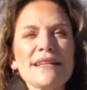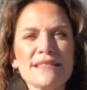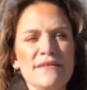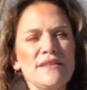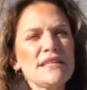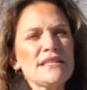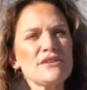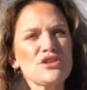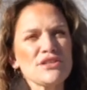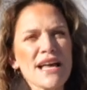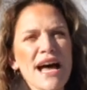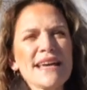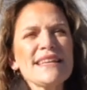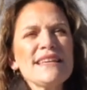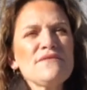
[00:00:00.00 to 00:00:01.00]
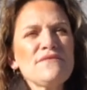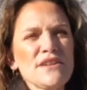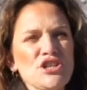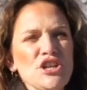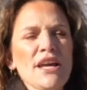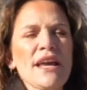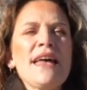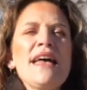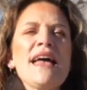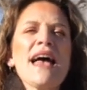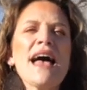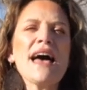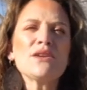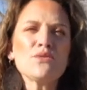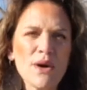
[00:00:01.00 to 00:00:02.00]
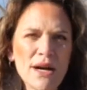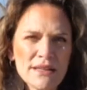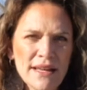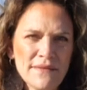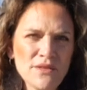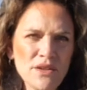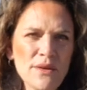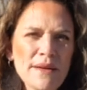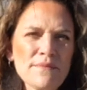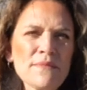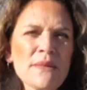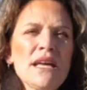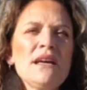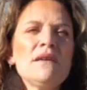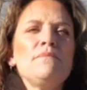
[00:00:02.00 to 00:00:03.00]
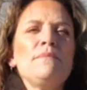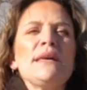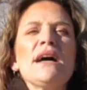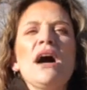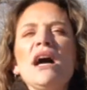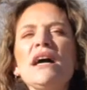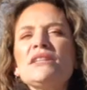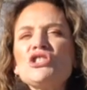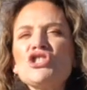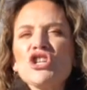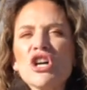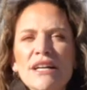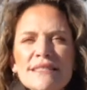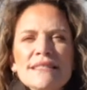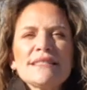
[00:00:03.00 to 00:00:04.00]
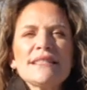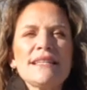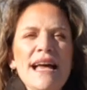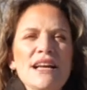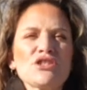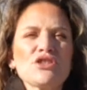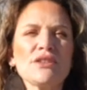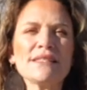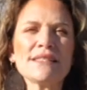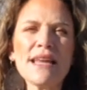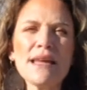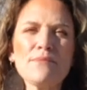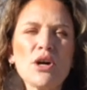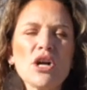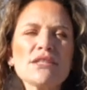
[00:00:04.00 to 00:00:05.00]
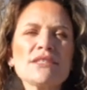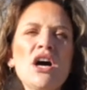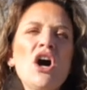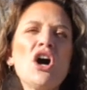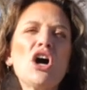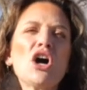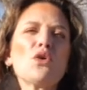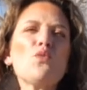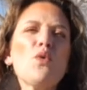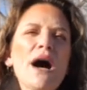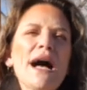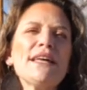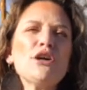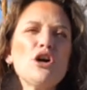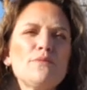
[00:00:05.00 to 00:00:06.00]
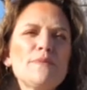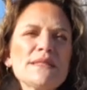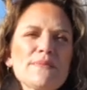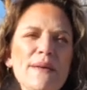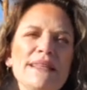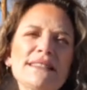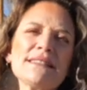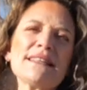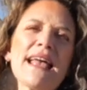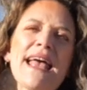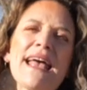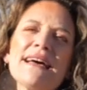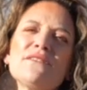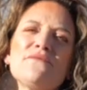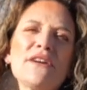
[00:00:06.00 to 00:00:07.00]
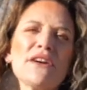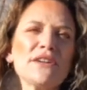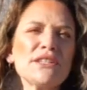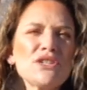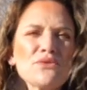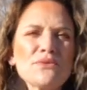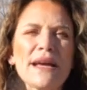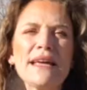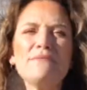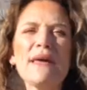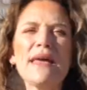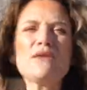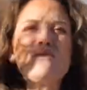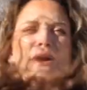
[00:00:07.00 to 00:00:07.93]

activities such as hiking, fishing, and wildlife viewing. Beyond just the national and state parks, our wide open spaces and varied terrain make